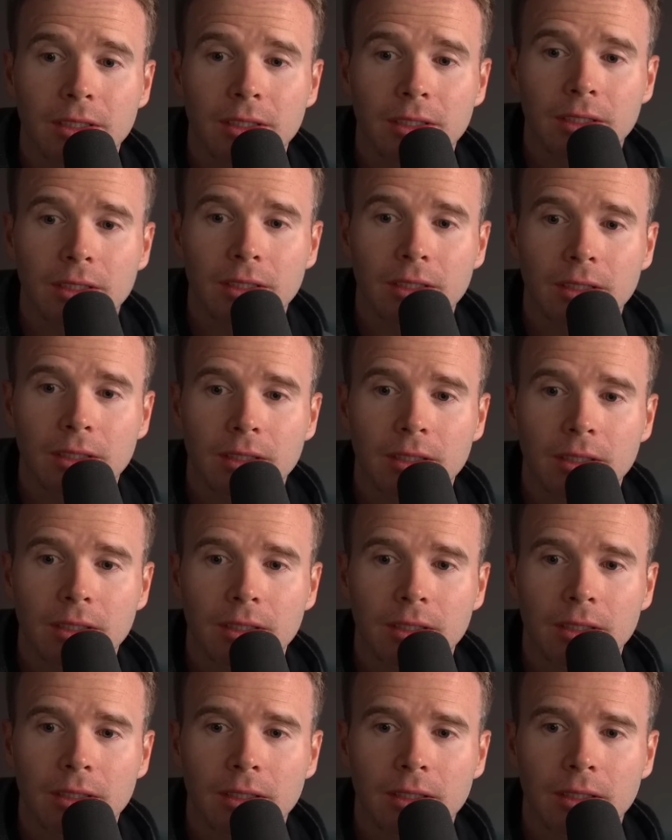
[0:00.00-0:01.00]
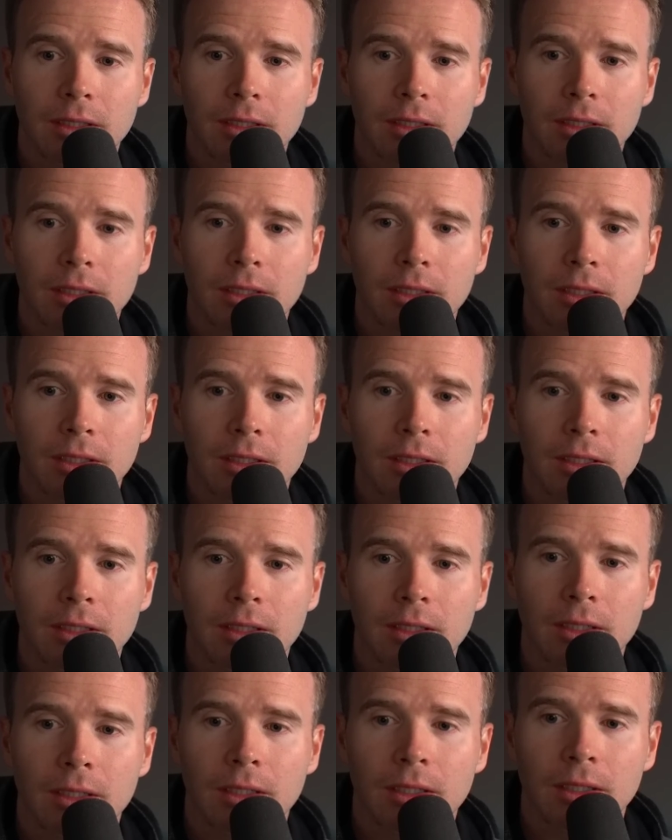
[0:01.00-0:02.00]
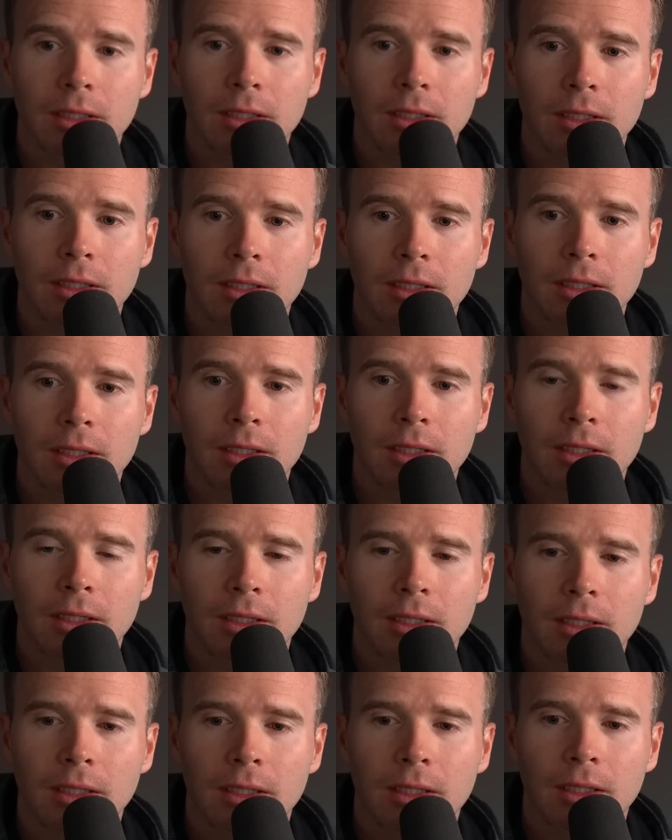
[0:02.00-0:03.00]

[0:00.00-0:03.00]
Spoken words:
Nobody speaks.